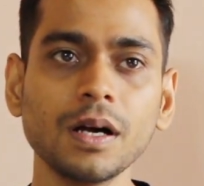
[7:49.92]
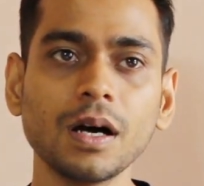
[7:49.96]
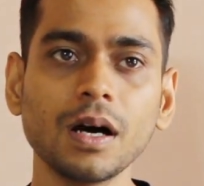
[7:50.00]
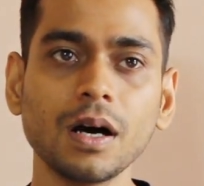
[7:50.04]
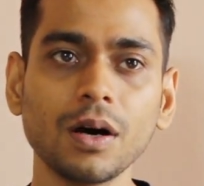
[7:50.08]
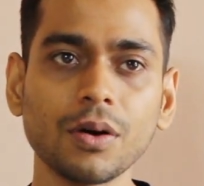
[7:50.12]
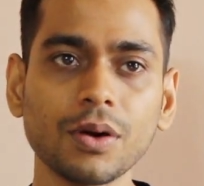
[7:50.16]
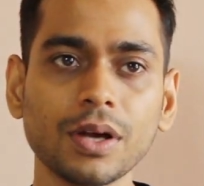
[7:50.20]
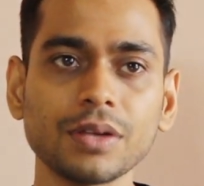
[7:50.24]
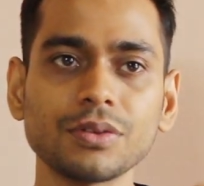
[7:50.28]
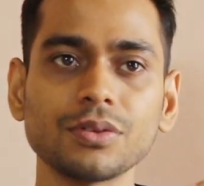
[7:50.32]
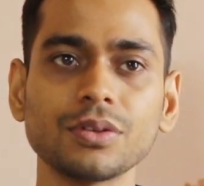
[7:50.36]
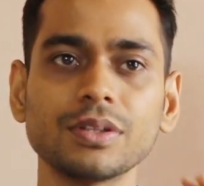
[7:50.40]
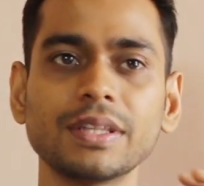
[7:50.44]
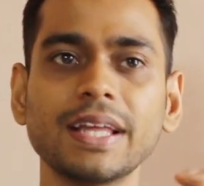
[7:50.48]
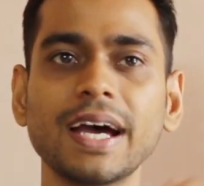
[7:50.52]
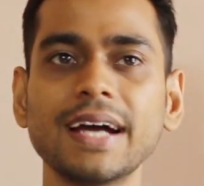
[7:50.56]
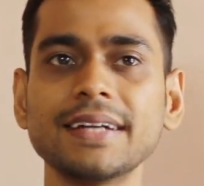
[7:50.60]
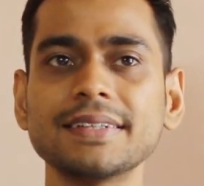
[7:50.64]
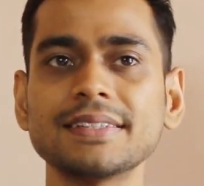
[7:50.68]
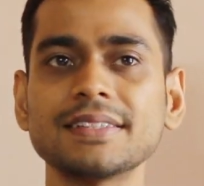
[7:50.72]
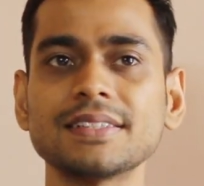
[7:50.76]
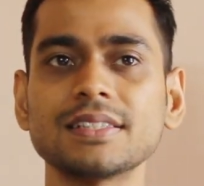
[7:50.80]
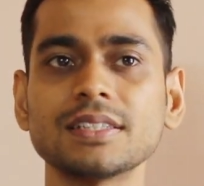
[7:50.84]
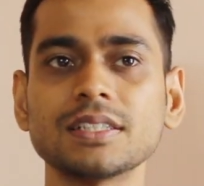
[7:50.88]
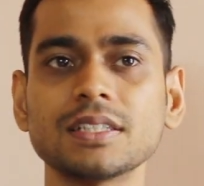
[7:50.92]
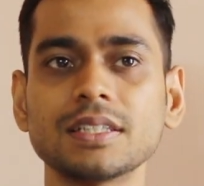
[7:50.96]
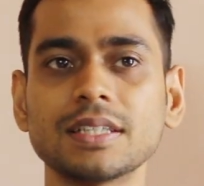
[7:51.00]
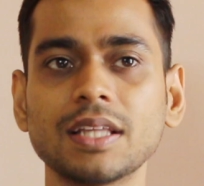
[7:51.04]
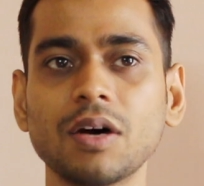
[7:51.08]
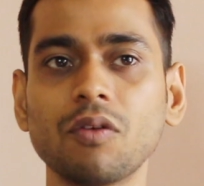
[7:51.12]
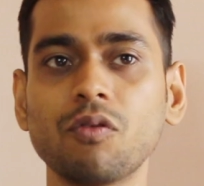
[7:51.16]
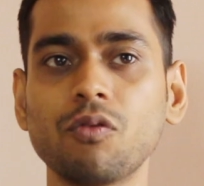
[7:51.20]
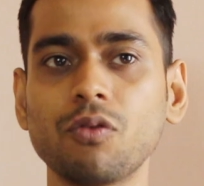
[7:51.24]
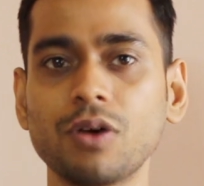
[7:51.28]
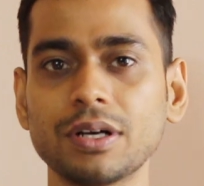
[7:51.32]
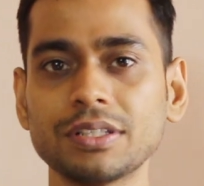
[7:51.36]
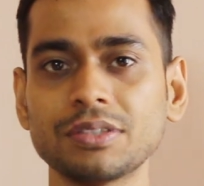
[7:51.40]
Okay, so that's
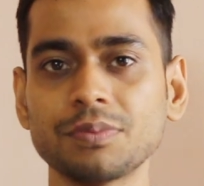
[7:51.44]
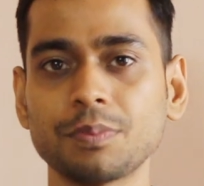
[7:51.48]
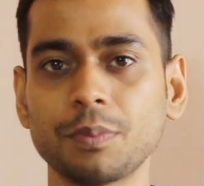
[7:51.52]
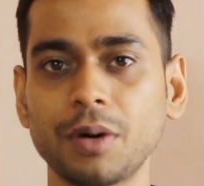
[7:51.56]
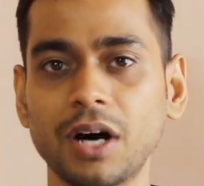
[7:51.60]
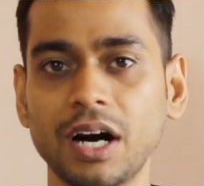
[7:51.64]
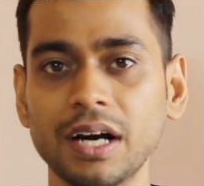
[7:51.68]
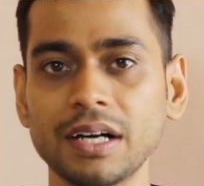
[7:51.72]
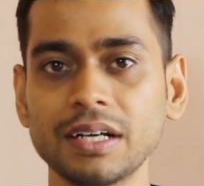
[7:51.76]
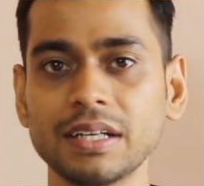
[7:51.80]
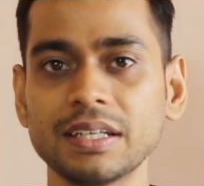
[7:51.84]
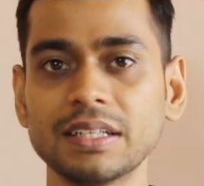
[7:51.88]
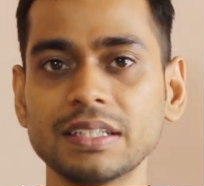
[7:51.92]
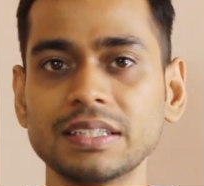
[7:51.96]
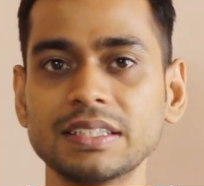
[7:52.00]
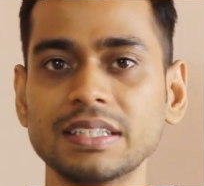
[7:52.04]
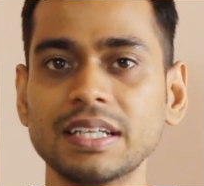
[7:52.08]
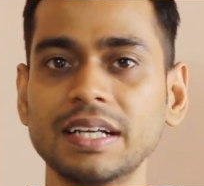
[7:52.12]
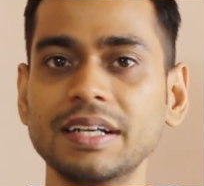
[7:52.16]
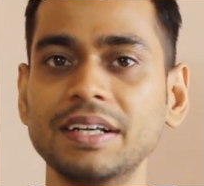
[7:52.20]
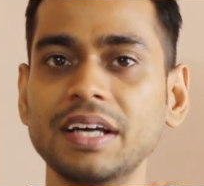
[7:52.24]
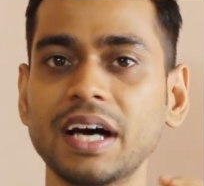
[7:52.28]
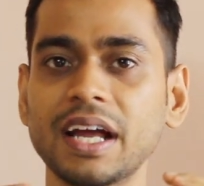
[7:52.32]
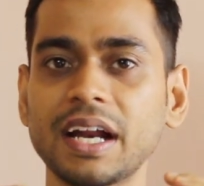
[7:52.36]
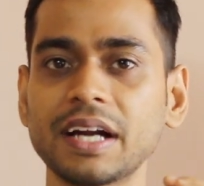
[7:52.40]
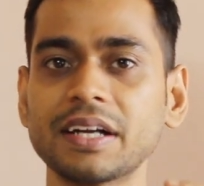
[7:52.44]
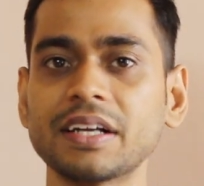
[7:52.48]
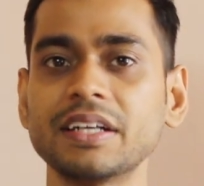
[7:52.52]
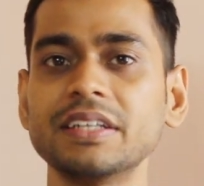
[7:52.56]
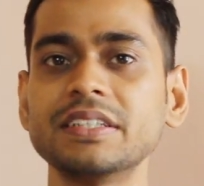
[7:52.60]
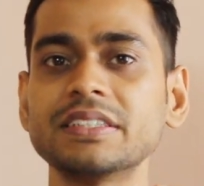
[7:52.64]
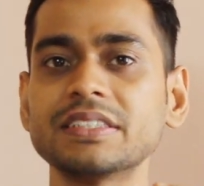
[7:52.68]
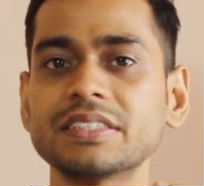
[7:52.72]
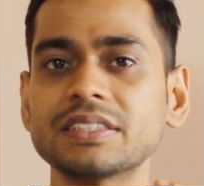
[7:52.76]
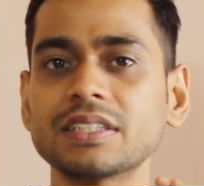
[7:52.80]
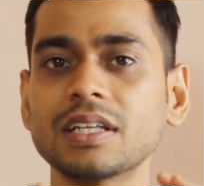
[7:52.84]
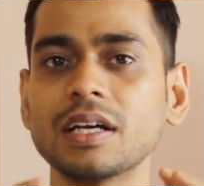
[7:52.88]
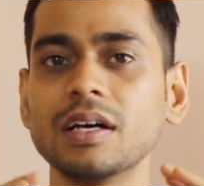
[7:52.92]
the first part,
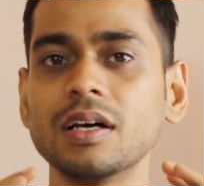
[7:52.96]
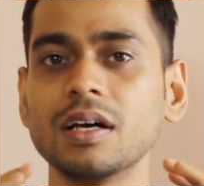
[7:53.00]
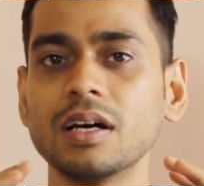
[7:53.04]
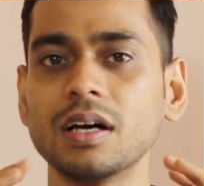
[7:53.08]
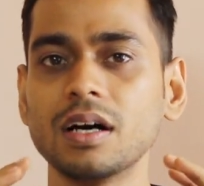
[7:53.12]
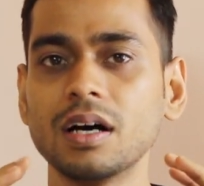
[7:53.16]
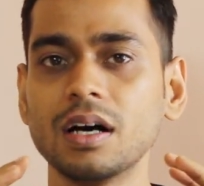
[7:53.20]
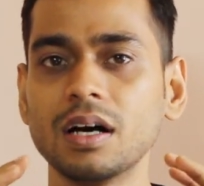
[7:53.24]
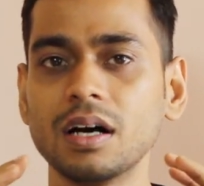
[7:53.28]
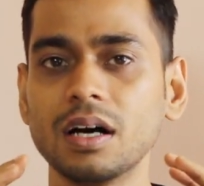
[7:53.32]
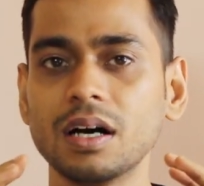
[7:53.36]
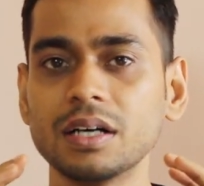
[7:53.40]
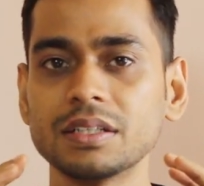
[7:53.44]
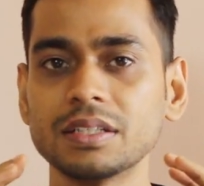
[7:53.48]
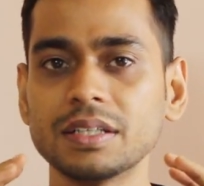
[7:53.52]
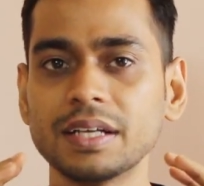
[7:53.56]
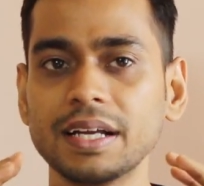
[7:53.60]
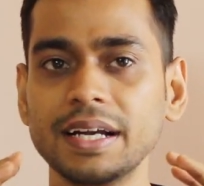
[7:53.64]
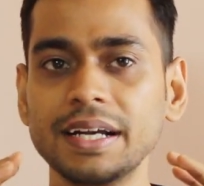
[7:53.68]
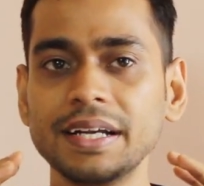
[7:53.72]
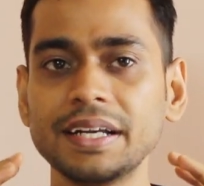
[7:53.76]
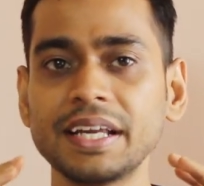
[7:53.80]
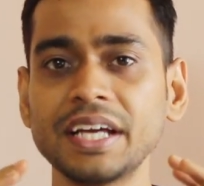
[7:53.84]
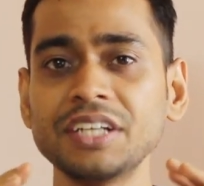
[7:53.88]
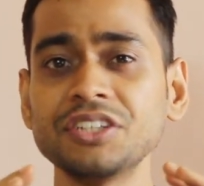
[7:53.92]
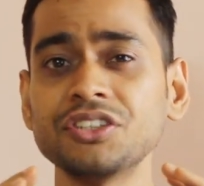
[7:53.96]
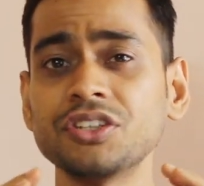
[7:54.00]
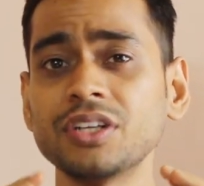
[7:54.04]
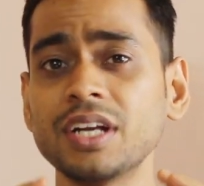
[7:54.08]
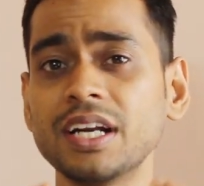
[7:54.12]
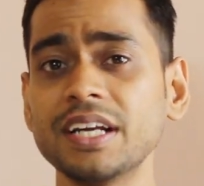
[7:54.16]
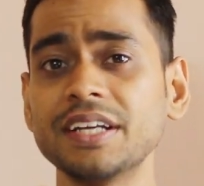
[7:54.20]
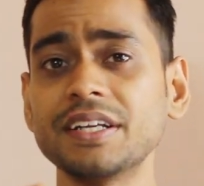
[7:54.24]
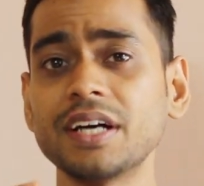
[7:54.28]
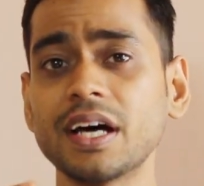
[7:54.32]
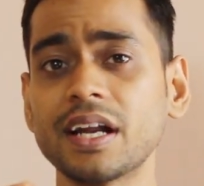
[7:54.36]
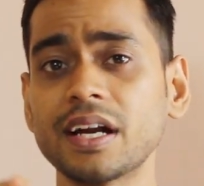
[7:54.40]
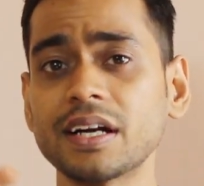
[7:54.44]
the
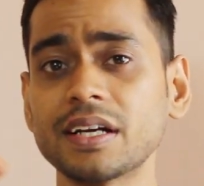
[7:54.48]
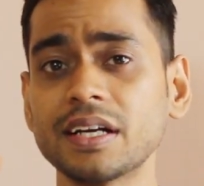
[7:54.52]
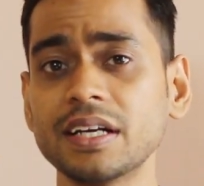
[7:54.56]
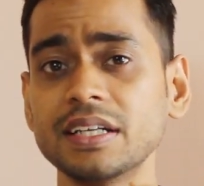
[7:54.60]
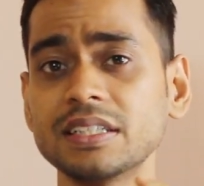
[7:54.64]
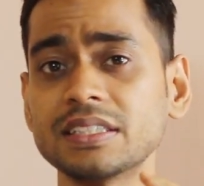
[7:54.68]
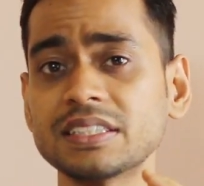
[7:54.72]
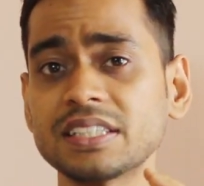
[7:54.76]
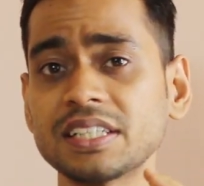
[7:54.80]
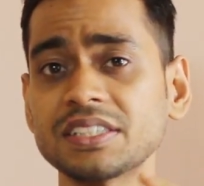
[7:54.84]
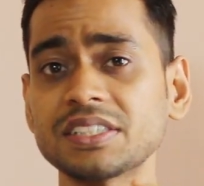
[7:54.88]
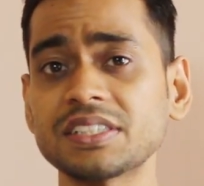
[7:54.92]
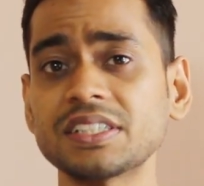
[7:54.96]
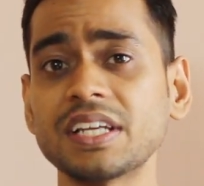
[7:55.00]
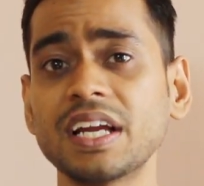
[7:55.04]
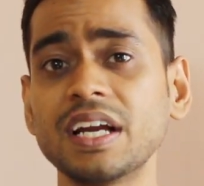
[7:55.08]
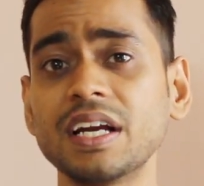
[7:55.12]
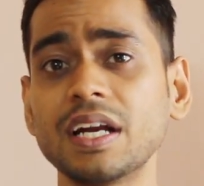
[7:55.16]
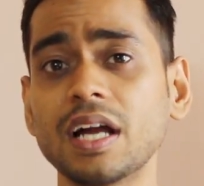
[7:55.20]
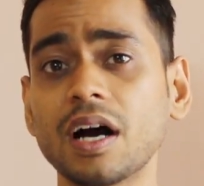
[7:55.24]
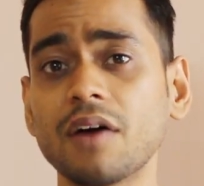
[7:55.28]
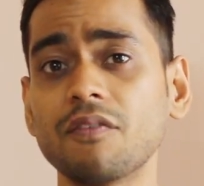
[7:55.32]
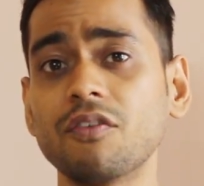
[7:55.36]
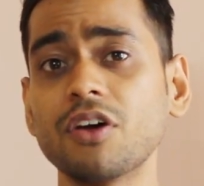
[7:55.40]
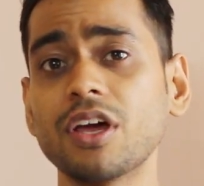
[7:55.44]
intentionally directed sustained